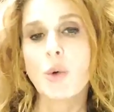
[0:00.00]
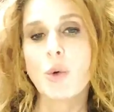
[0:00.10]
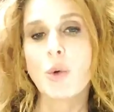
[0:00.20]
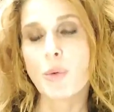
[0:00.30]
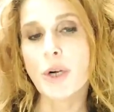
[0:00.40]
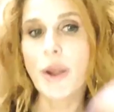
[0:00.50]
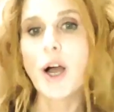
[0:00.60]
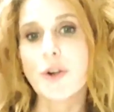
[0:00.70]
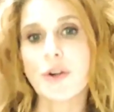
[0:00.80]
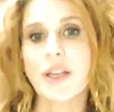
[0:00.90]
Where we're going
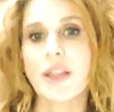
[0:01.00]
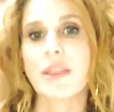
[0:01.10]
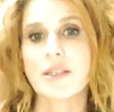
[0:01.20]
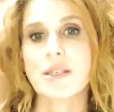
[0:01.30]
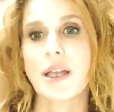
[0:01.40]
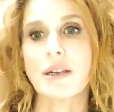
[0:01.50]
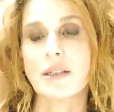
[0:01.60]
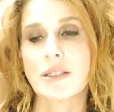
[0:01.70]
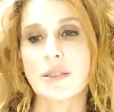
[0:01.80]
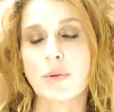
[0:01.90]
underneath the skin,
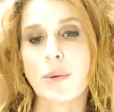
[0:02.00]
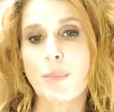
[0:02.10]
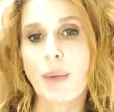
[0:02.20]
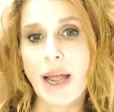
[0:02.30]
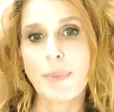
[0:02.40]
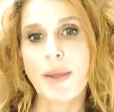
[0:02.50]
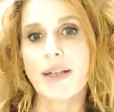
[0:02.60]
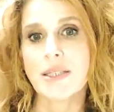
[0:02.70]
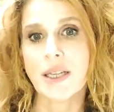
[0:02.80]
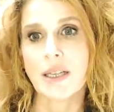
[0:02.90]
so we're
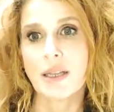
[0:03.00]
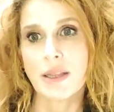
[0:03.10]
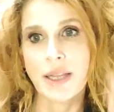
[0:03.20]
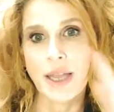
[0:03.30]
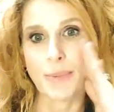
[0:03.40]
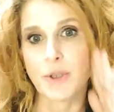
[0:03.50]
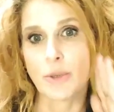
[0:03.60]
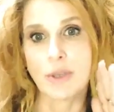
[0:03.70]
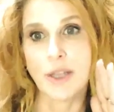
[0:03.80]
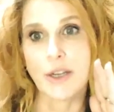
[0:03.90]
bypassing the
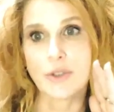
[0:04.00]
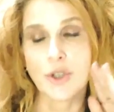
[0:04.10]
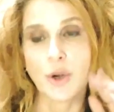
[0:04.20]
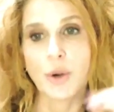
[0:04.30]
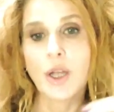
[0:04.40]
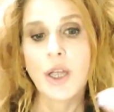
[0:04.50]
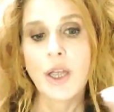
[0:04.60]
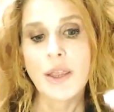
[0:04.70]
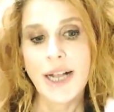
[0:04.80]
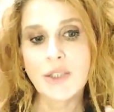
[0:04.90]
epidermal layer. So
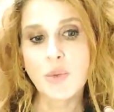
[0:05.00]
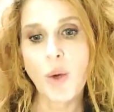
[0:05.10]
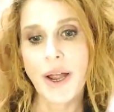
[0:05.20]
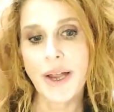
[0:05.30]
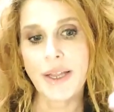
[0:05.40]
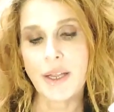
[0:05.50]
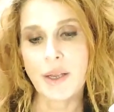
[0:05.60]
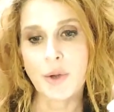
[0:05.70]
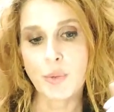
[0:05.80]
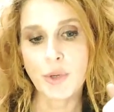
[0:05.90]
that's why
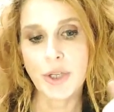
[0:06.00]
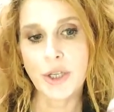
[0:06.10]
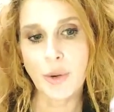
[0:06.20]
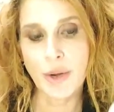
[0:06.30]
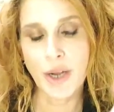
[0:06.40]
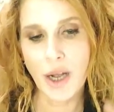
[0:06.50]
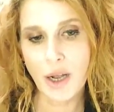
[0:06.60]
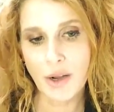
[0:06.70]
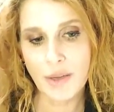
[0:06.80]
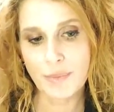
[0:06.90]
you're really going
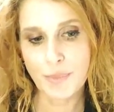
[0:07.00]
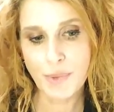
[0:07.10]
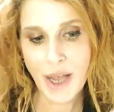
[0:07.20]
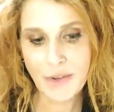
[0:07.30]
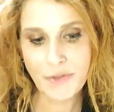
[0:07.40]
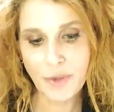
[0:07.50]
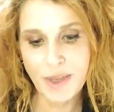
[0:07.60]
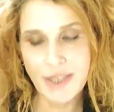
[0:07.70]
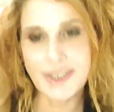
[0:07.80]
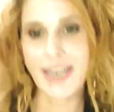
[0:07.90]
kind of from
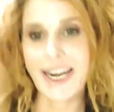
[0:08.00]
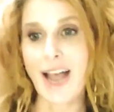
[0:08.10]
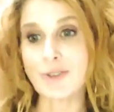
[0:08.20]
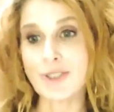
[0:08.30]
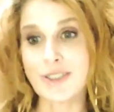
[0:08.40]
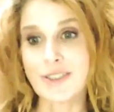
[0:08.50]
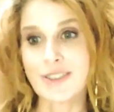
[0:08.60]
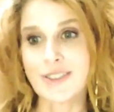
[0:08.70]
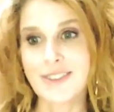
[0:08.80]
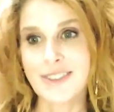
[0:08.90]
the inside out,
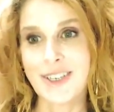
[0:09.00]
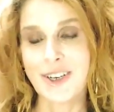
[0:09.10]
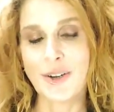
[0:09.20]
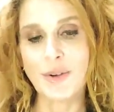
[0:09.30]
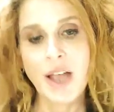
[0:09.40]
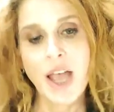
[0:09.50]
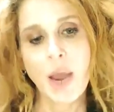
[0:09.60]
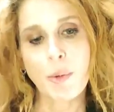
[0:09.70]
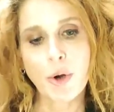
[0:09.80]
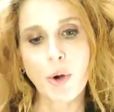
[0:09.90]
you know, and we're
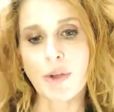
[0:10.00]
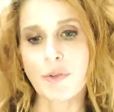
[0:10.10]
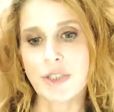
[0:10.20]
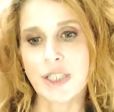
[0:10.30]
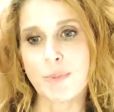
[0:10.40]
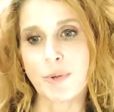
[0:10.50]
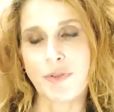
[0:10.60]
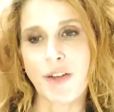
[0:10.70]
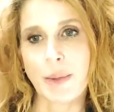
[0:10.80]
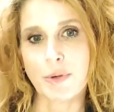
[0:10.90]
going for deeper
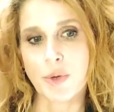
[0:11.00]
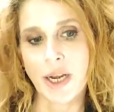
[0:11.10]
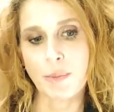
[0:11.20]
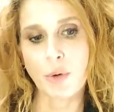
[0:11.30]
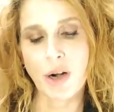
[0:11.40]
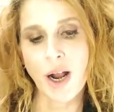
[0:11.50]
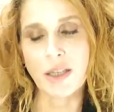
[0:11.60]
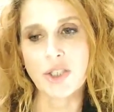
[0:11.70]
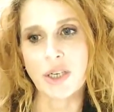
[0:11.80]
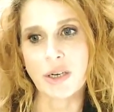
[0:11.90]
fibers. We're getting more
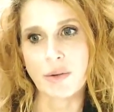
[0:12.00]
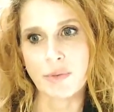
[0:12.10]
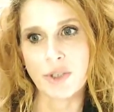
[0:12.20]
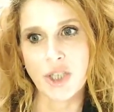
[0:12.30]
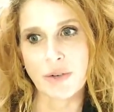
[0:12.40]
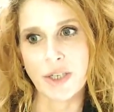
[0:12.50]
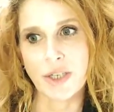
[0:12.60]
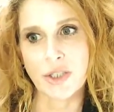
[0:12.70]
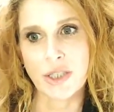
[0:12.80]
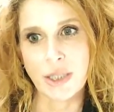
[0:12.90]
collagen
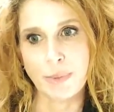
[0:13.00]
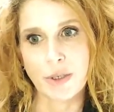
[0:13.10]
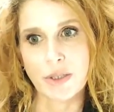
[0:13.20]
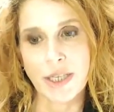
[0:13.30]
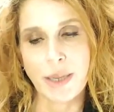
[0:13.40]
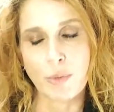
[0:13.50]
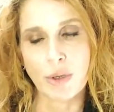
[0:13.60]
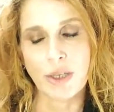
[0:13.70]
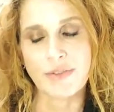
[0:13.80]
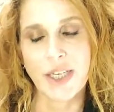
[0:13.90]
regeneration deeper to get
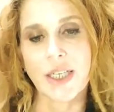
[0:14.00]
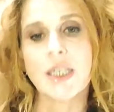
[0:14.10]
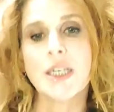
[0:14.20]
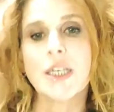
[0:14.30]
more lifting.